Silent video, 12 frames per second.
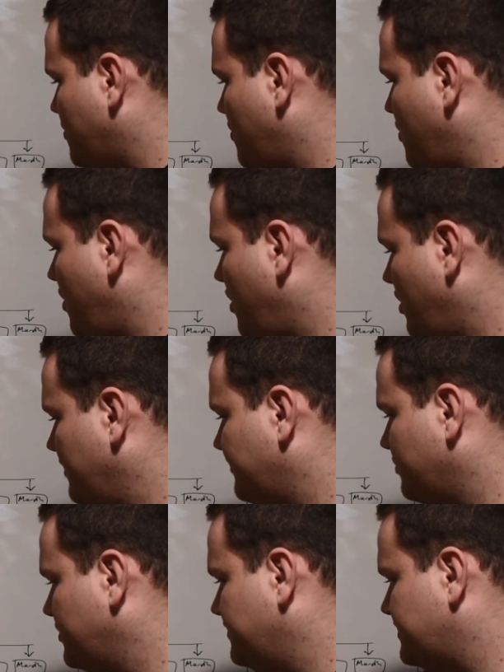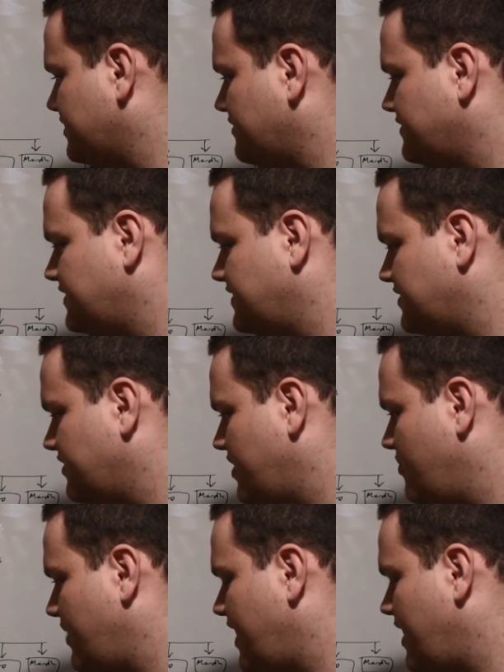So all of the Wolves services are
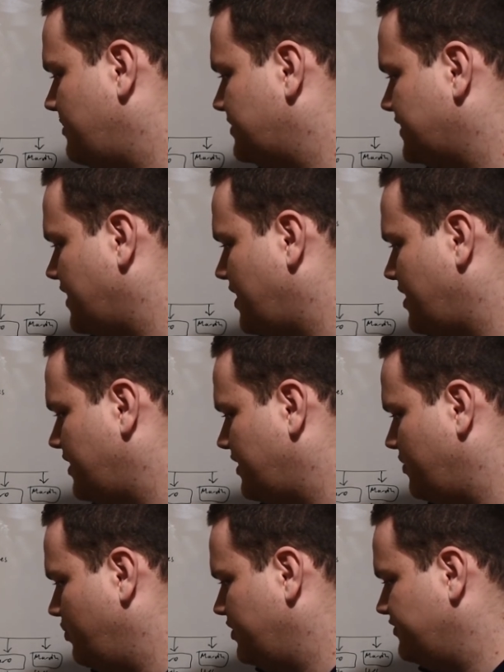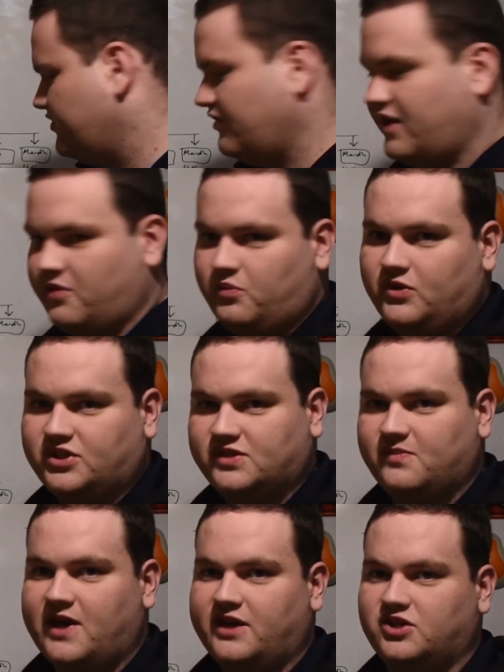now kept on a Wolves VM,
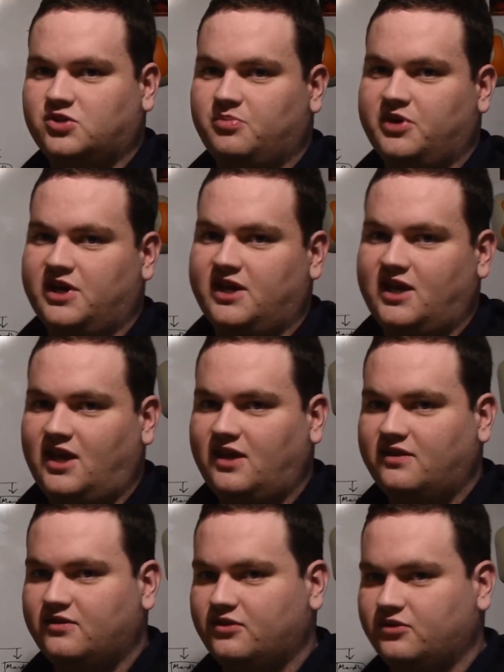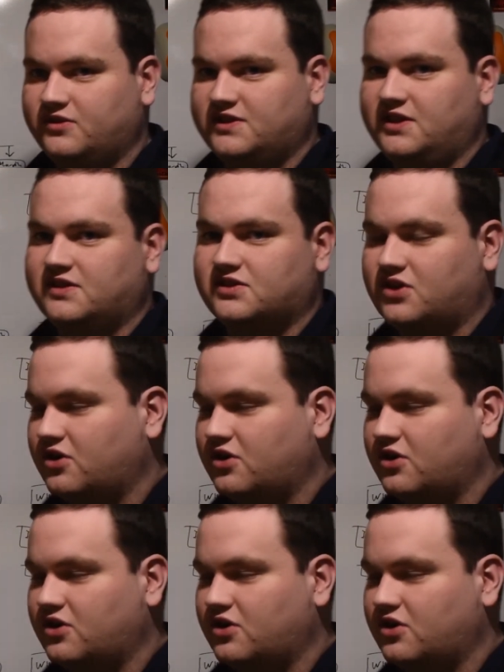which is managed by Keith, who's the